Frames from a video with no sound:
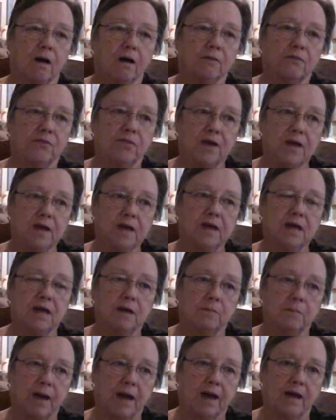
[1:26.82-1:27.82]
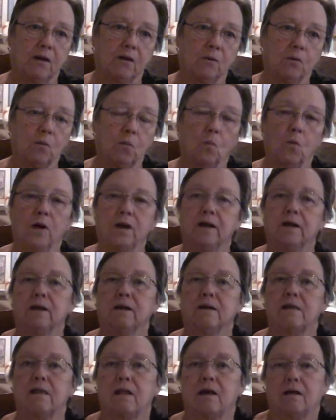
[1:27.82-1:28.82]
thinking about what it
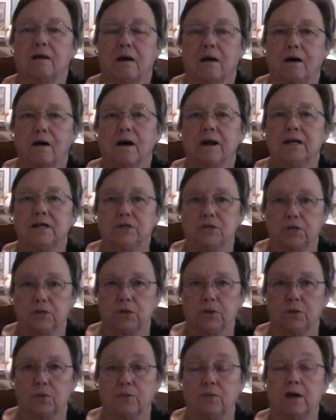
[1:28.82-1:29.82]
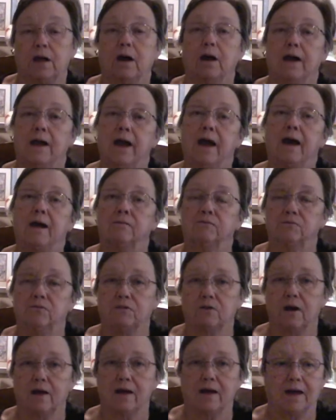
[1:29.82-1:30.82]
is that I do, that I
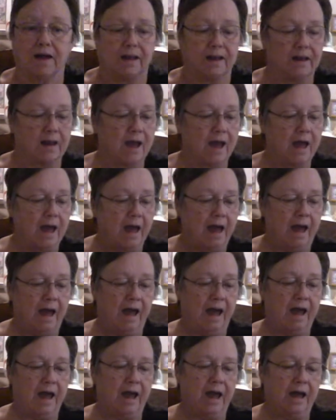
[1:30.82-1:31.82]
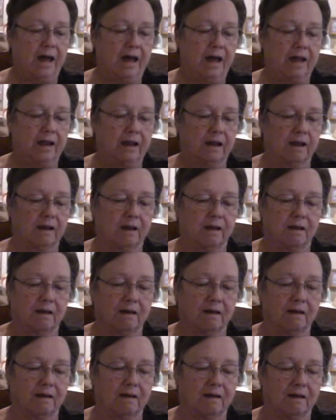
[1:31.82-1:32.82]
have done, and
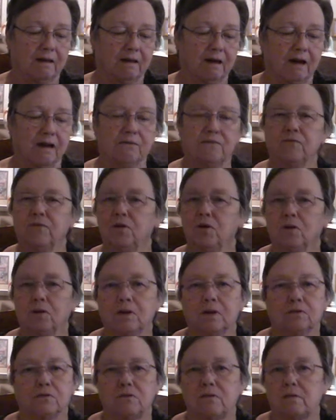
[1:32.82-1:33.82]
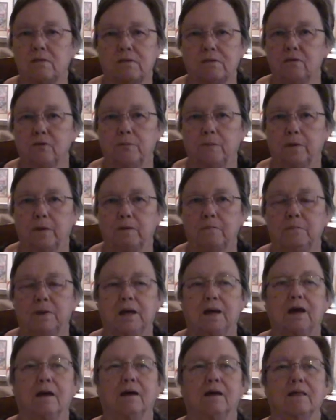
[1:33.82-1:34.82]
I feel a little stupid
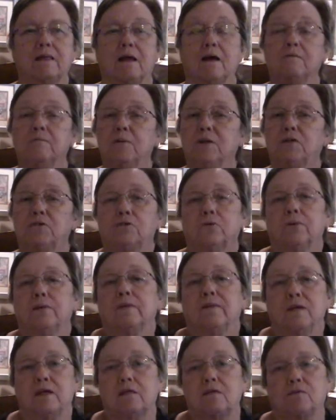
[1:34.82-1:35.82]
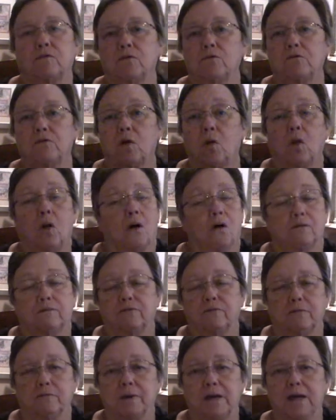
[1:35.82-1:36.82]
because I've been doing this for so long.
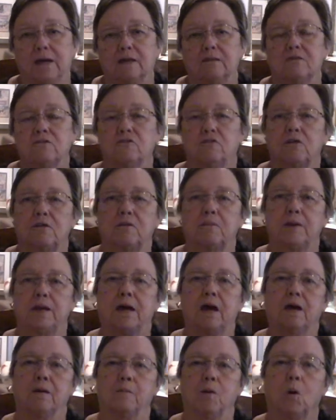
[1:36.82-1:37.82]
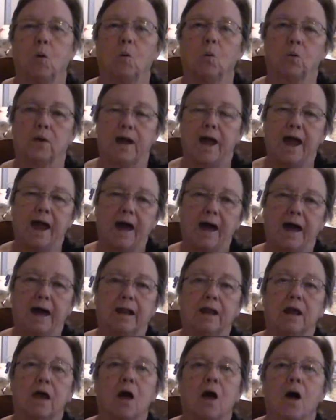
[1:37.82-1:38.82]
For me, it's just become old
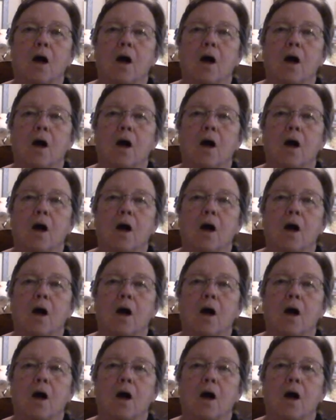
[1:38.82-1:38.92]
hat.